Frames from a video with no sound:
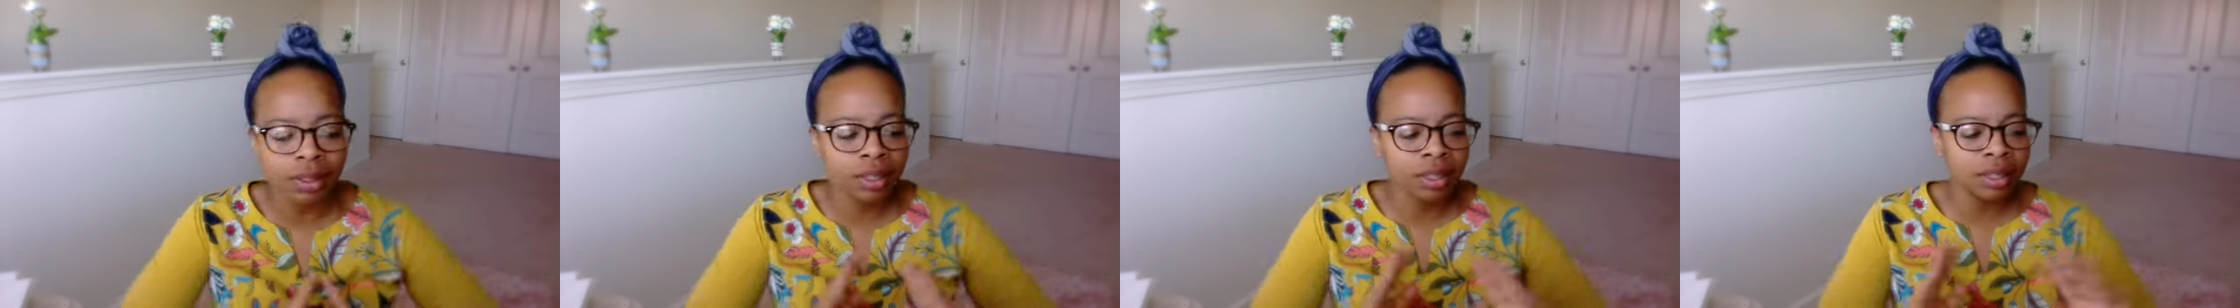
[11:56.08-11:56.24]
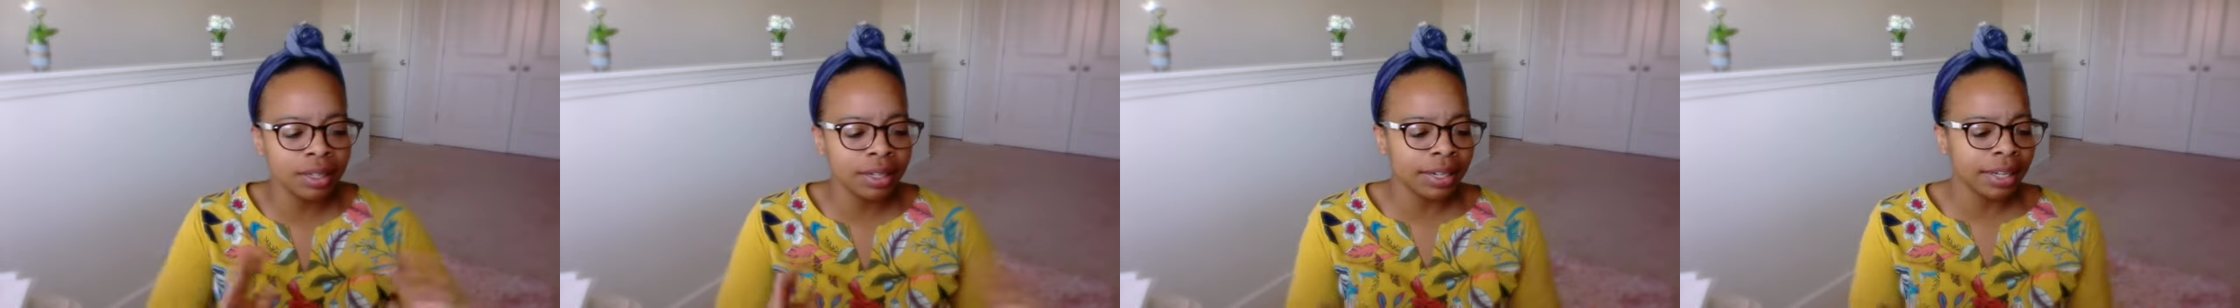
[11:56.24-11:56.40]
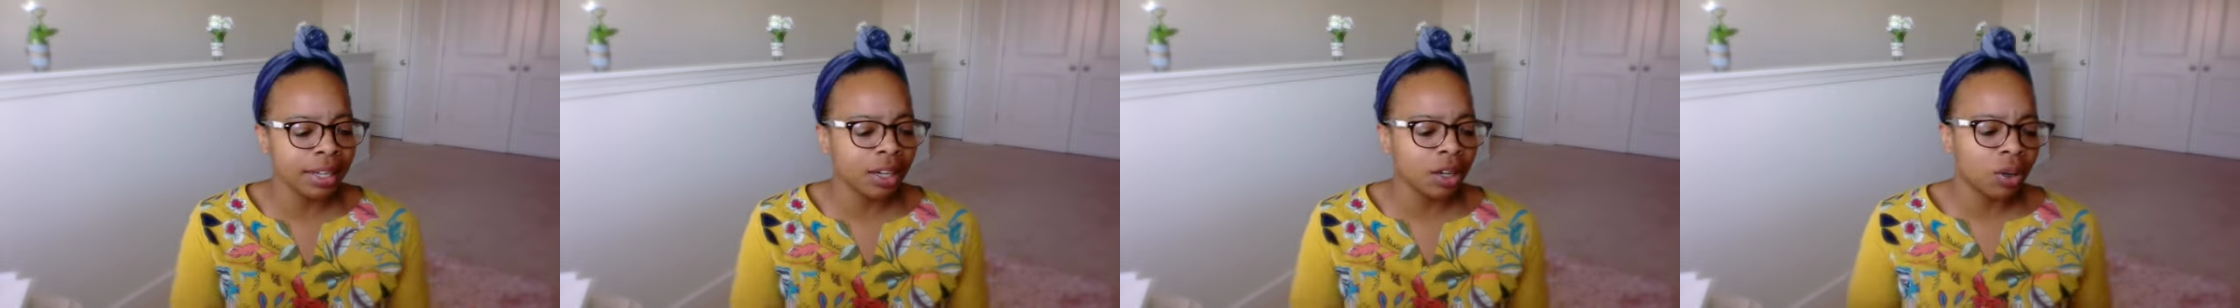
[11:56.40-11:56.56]

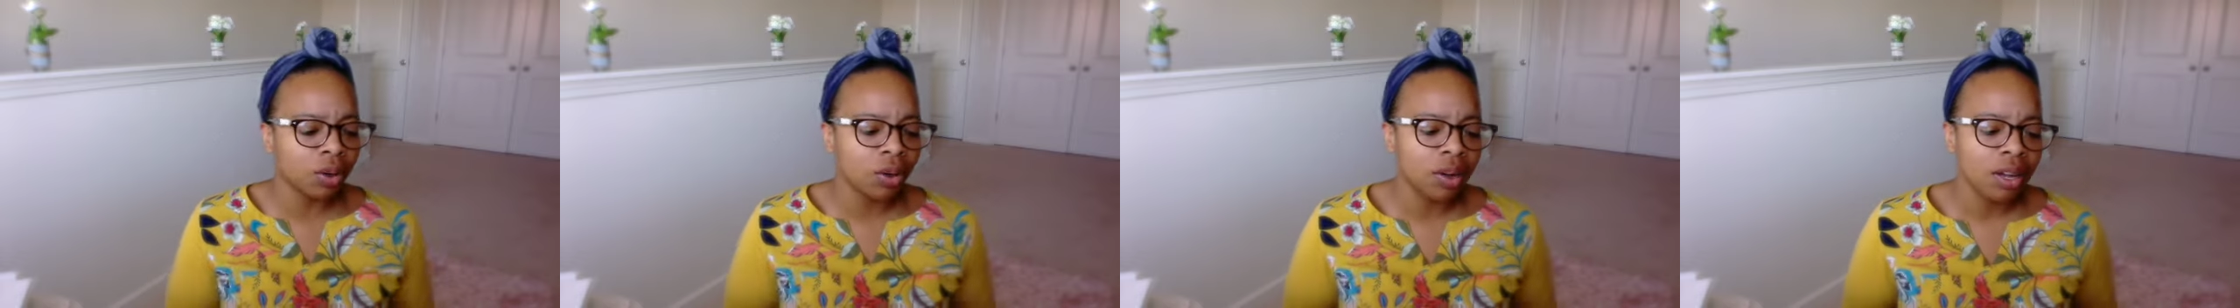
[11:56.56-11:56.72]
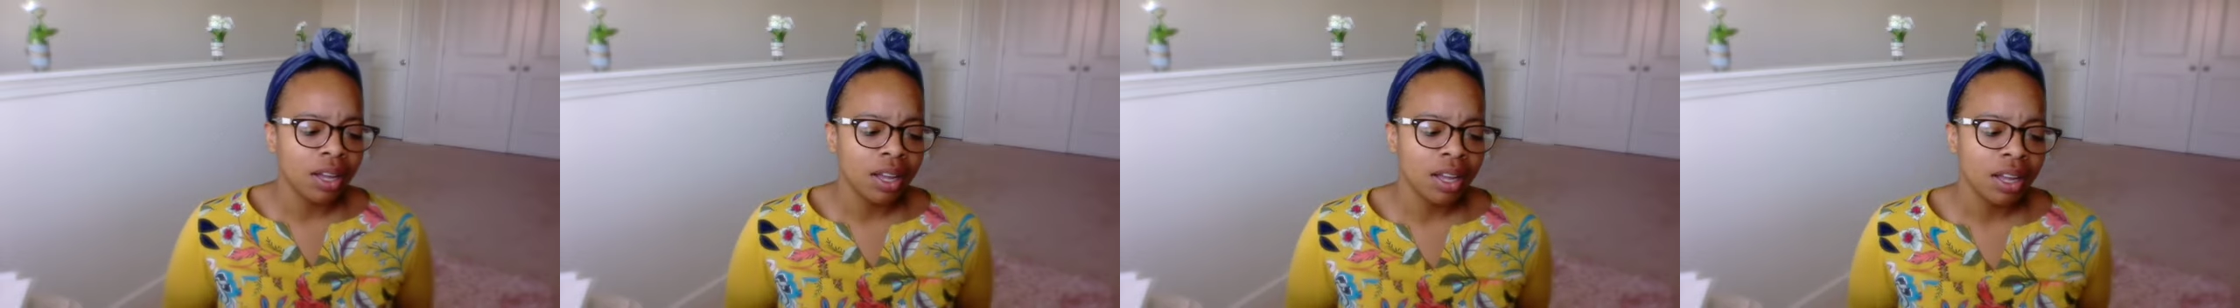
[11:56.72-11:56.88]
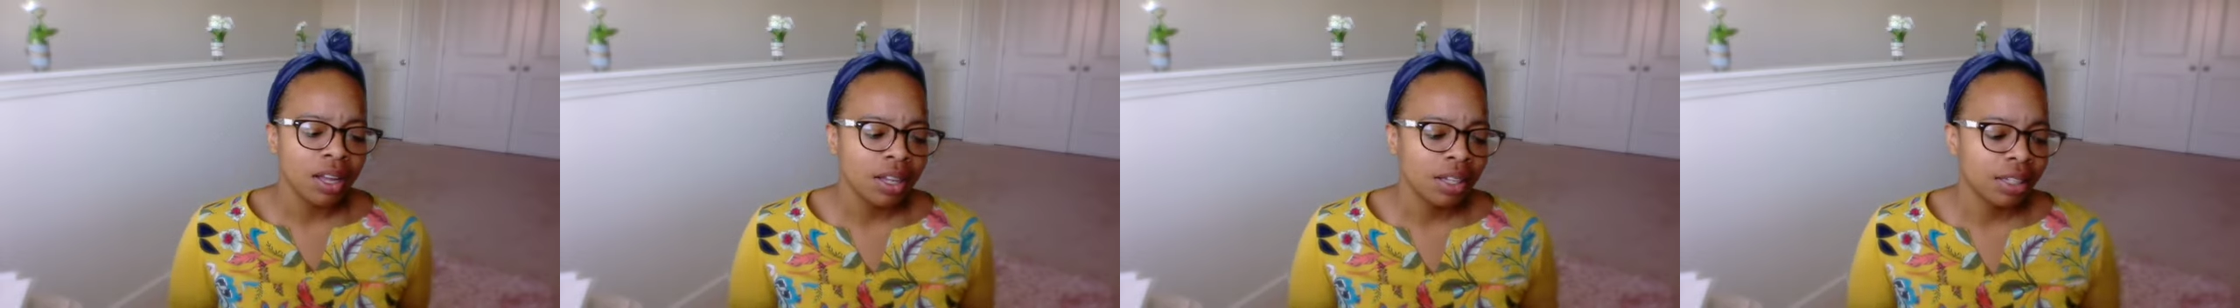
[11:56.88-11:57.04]
Now,
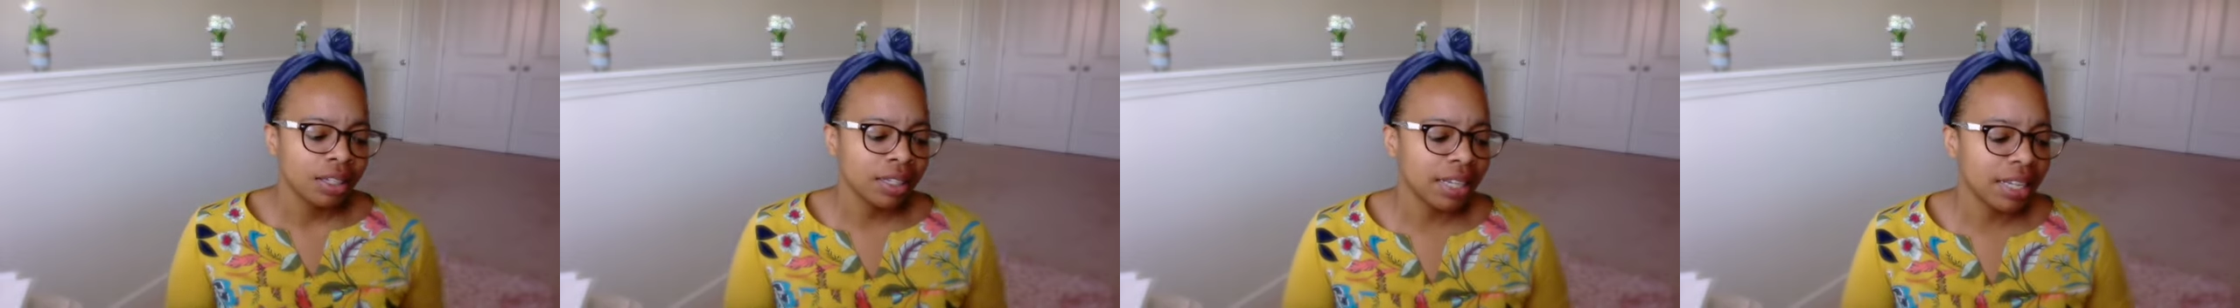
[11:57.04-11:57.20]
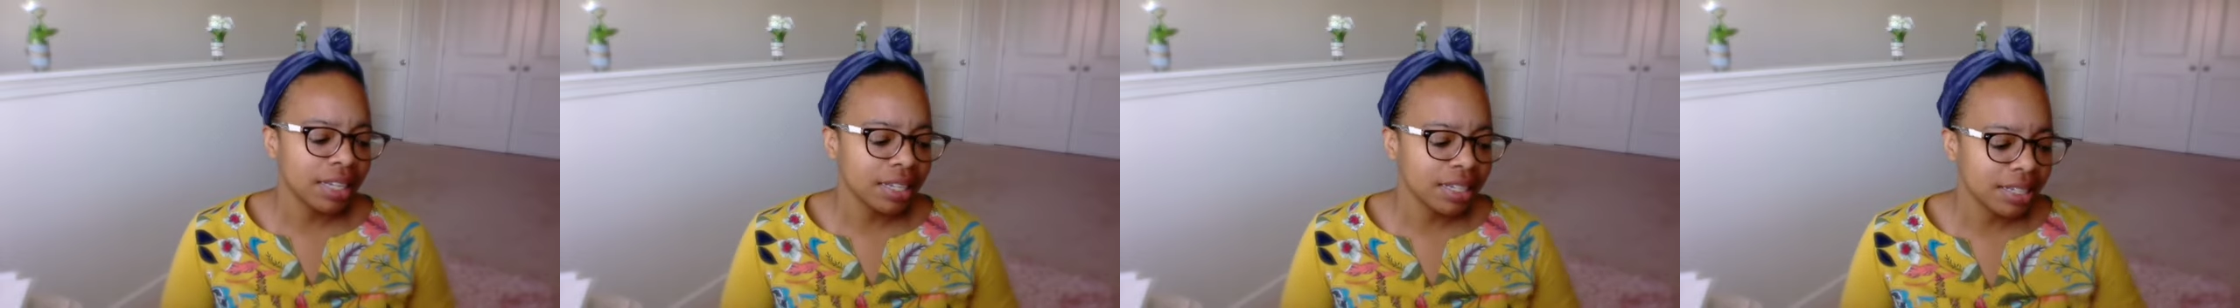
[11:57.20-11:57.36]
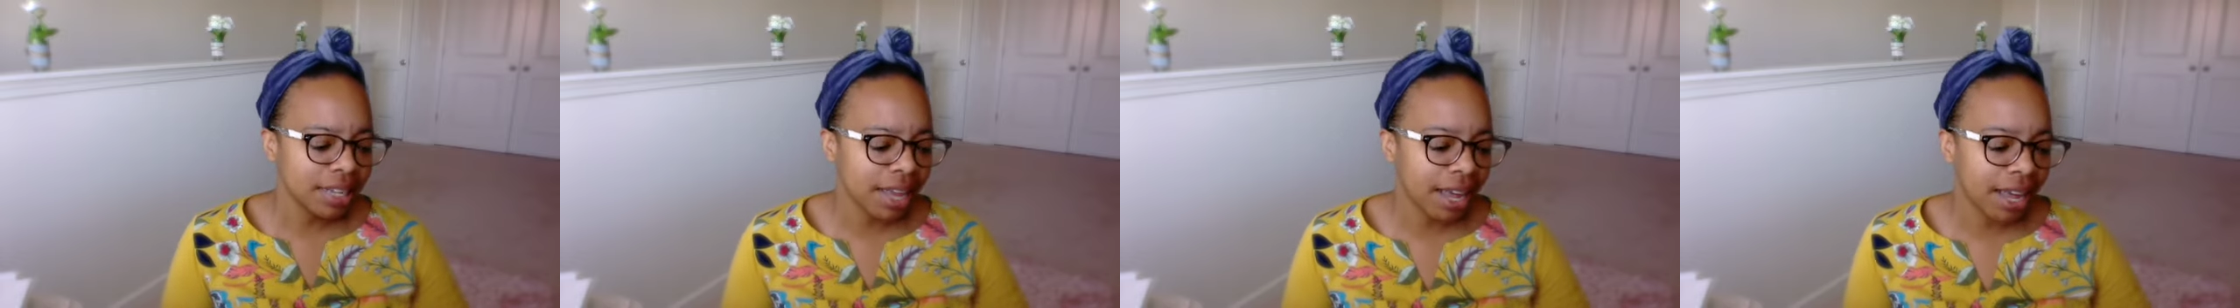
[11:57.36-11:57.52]

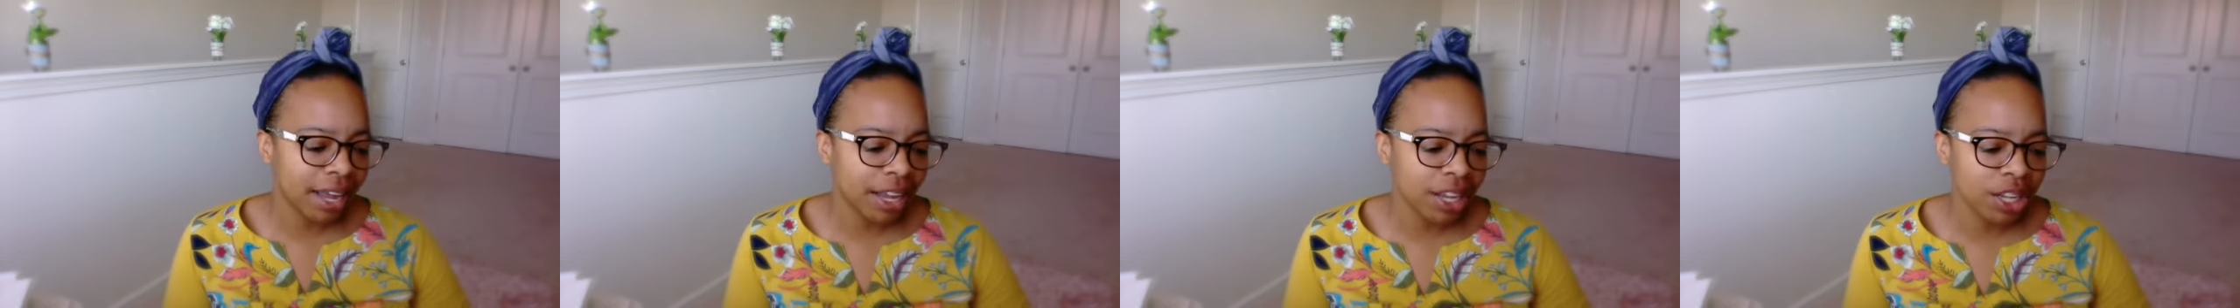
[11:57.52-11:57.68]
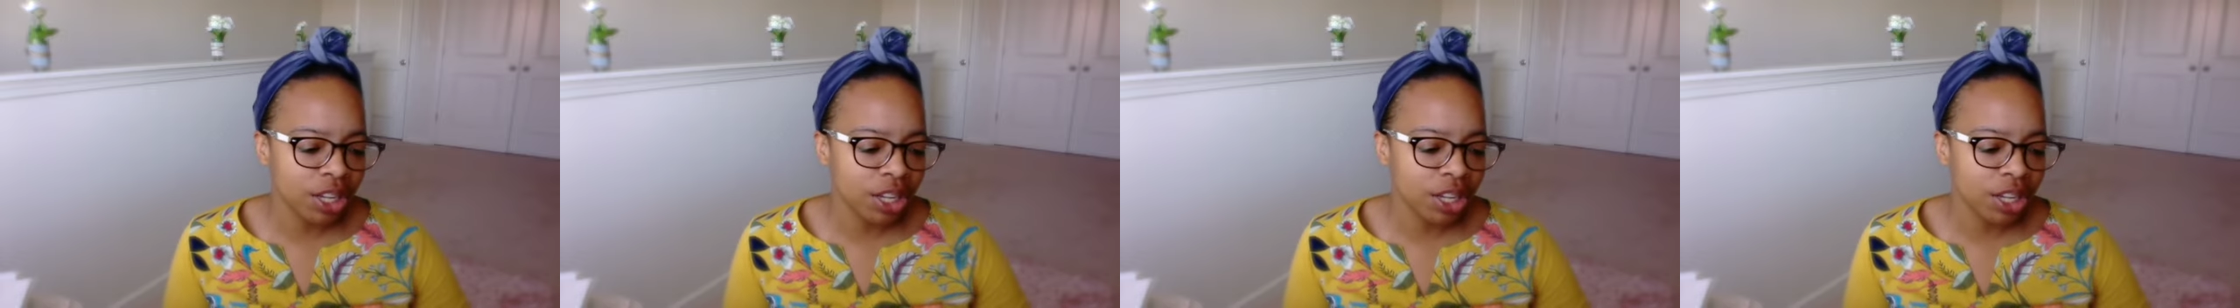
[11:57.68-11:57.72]
let's say